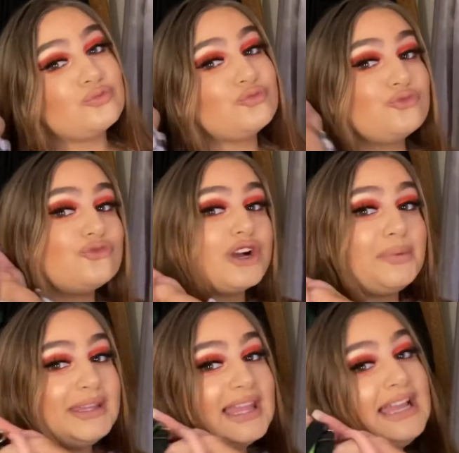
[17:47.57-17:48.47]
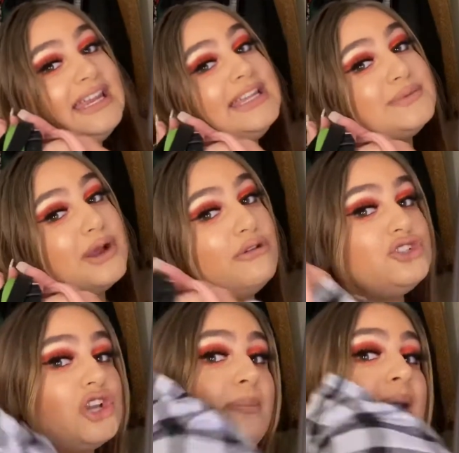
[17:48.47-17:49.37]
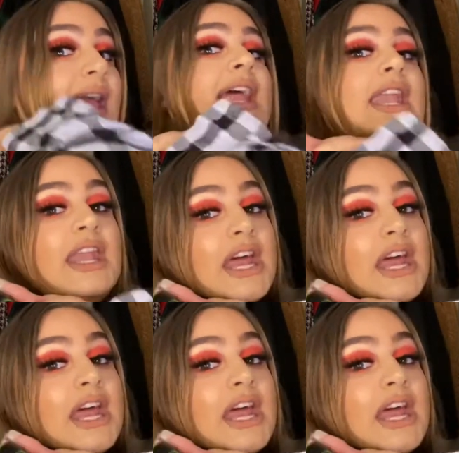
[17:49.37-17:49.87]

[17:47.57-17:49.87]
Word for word: come on, ladies, we're going shopping.